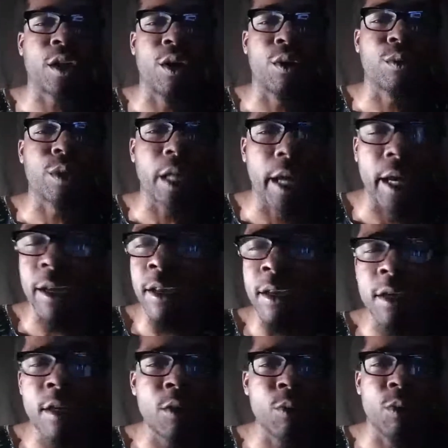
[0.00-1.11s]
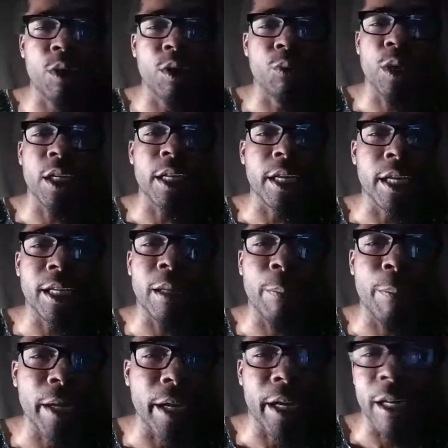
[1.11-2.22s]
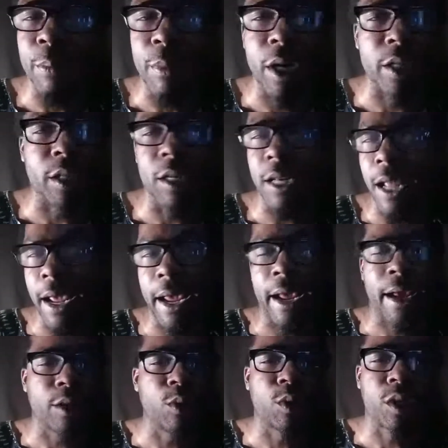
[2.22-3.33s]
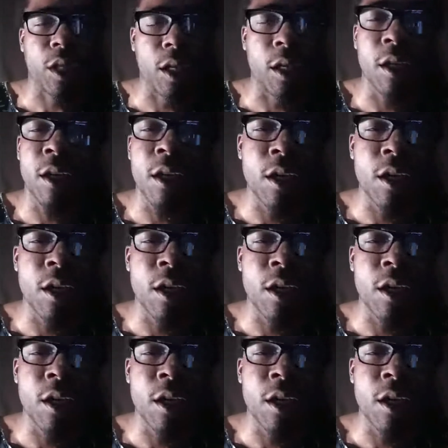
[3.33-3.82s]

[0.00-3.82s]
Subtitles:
on deck. We need to be in the motherland. You see,